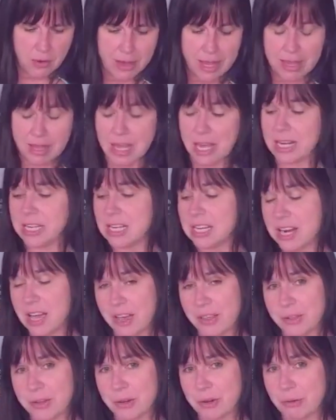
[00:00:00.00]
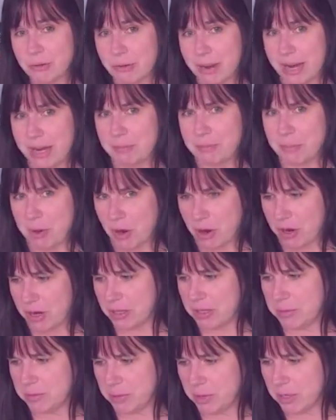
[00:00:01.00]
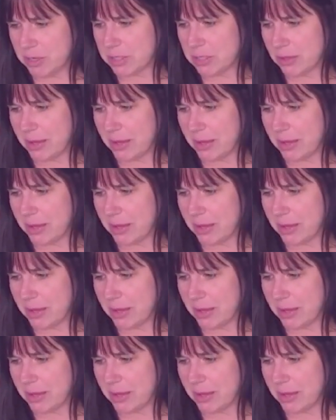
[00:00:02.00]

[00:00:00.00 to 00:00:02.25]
Okay, another great part of the book.